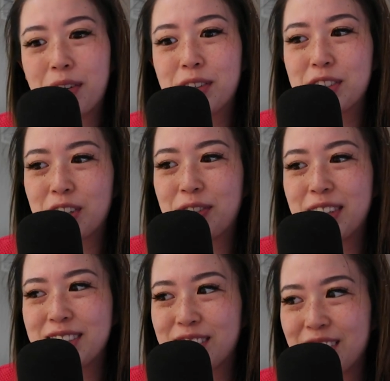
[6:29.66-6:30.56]

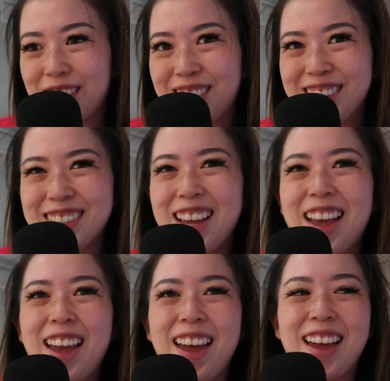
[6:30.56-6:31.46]
service girls,
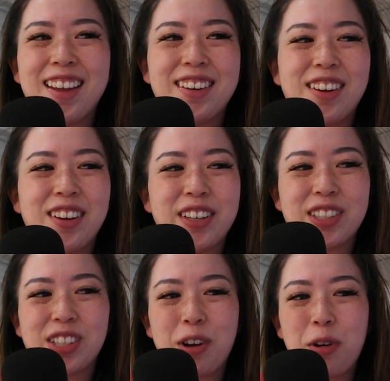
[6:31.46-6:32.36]
and
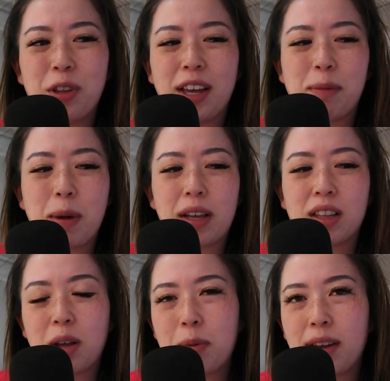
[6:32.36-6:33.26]
also like my
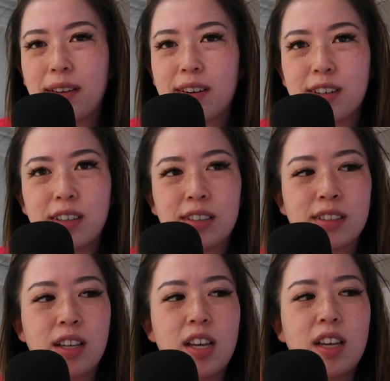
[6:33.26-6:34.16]
clubbing girls.